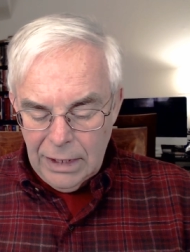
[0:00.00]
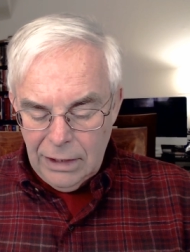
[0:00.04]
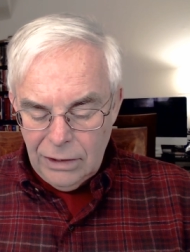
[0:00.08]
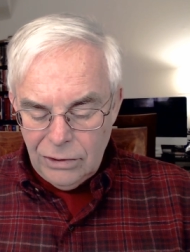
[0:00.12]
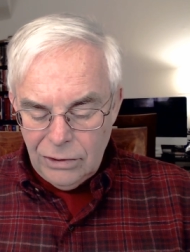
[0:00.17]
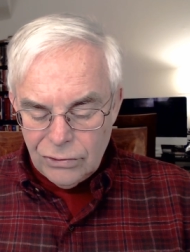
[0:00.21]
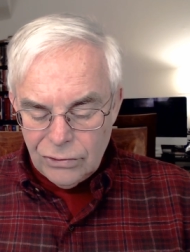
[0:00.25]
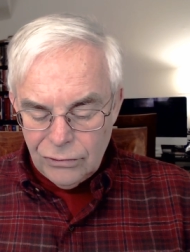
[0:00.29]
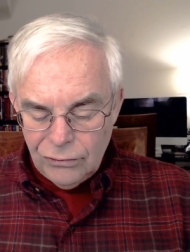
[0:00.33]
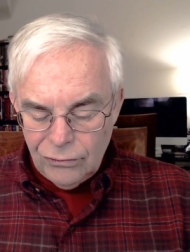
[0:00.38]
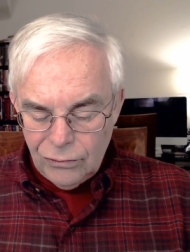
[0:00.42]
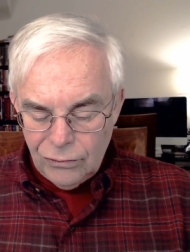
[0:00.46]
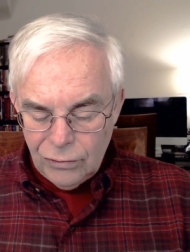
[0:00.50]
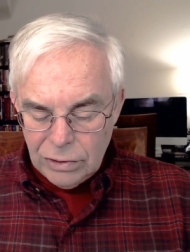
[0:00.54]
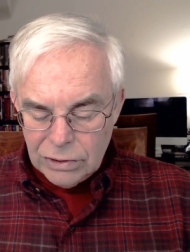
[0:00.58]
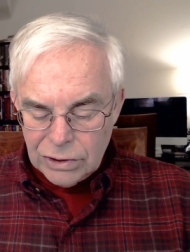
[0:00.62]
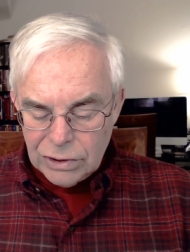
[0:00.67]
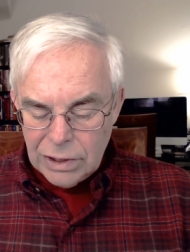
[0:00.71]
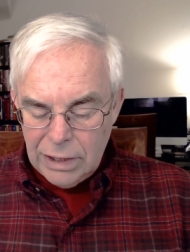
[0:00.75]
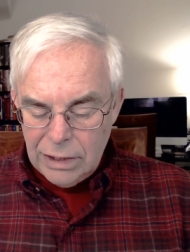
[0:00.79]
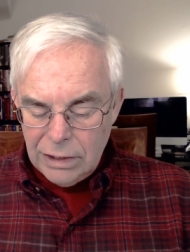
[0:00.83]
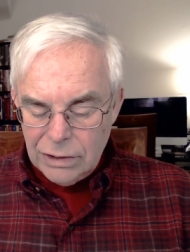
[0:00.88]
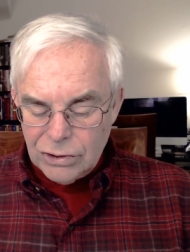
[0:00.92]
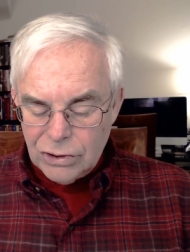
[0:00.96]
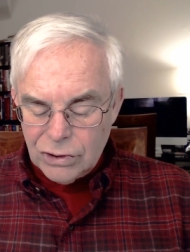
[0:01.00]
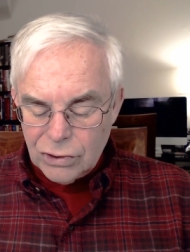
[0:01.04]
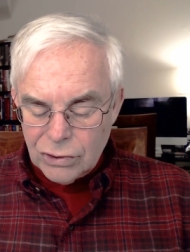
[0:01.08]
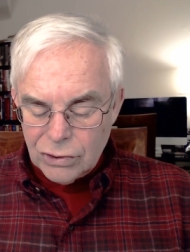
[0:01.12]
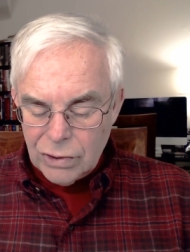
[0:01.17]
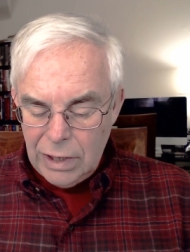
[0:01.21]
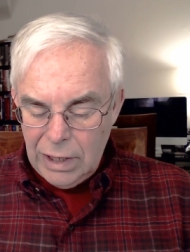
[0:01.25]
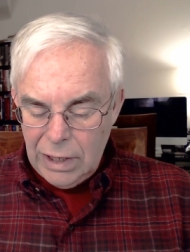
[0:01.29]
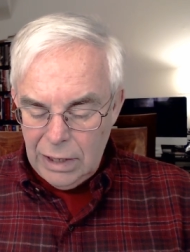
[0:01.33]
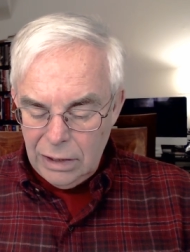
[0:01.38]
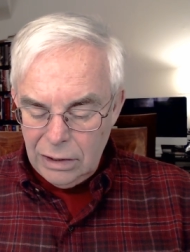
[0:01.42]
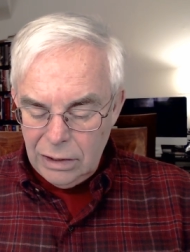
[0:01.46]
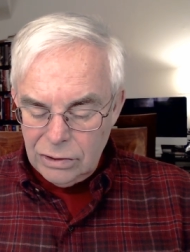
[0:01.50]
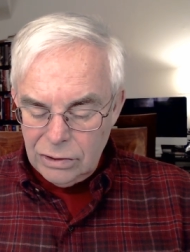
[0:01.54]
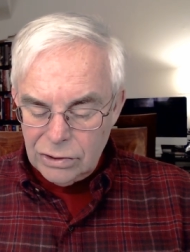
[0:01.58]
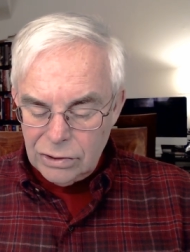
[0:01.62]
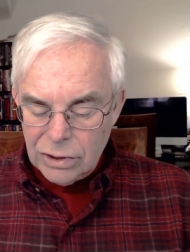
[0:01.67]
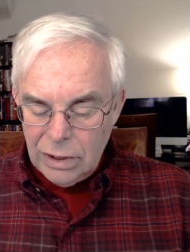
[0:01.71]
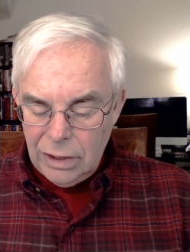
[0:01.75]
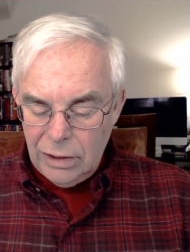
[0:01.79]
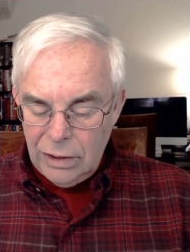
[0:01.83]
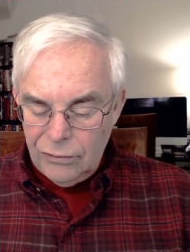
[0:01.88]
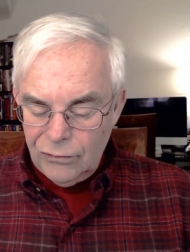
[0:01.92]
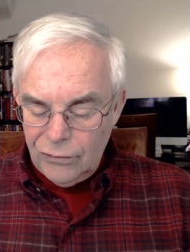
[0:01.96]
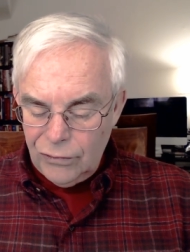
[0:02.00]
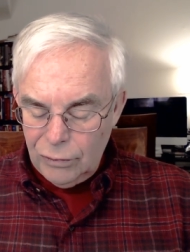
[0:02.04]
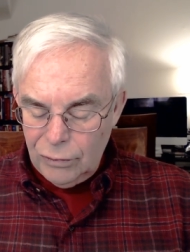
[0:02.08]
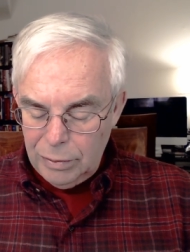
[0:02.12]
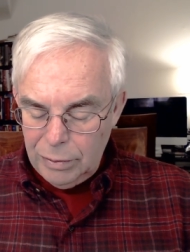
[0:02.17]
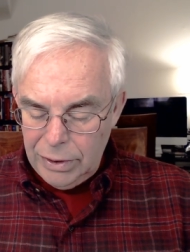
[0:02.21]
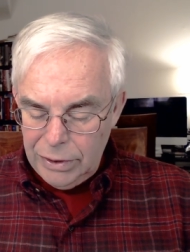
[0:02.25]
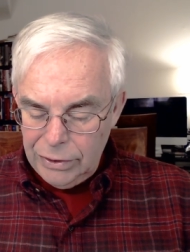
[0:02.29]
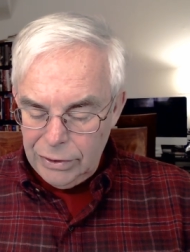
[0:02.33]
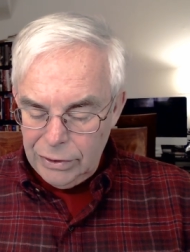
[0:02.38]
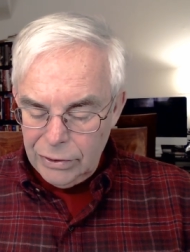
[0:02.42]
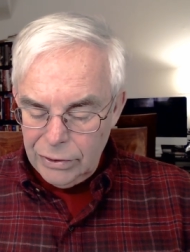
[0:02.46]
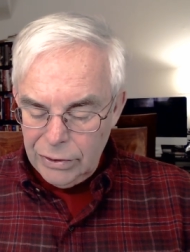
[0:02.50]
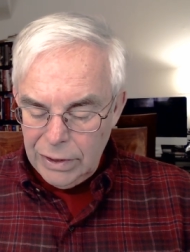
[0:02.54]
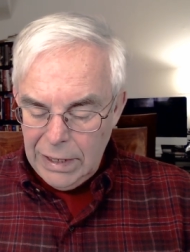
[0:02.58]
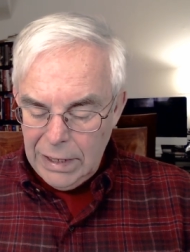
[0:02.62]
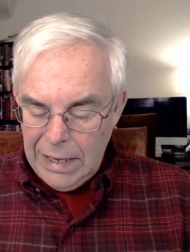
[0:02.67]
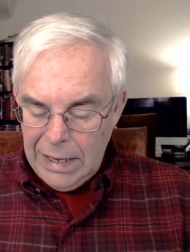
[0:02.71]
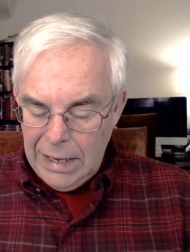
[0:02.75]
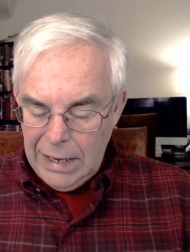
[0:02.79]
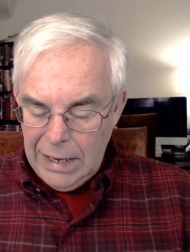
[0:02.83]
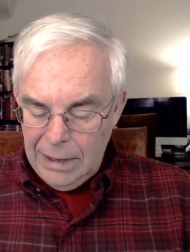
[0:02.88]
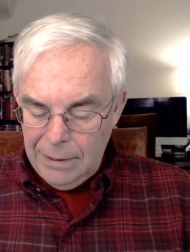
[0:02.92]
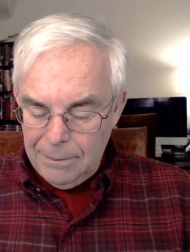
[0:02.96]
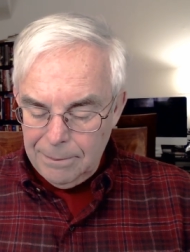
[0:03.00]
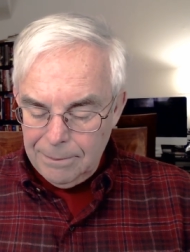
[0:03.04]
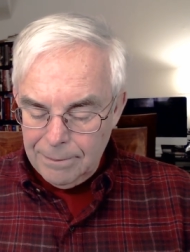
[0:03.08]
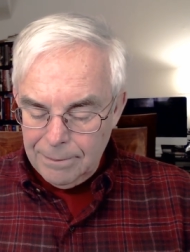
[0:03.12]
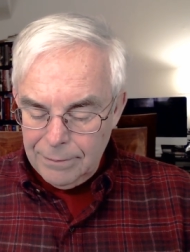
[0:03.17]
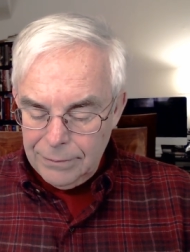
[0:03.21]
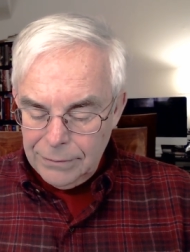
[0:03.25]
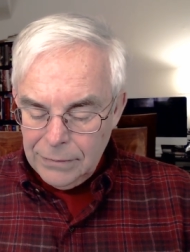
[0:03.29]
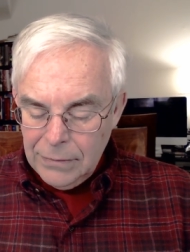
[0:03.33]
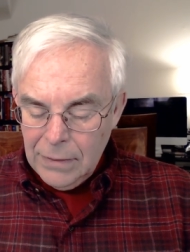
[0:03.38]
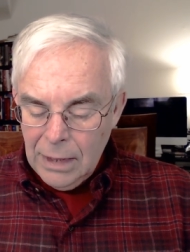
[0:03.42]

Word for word: each of which had a strange, unfamiliar name.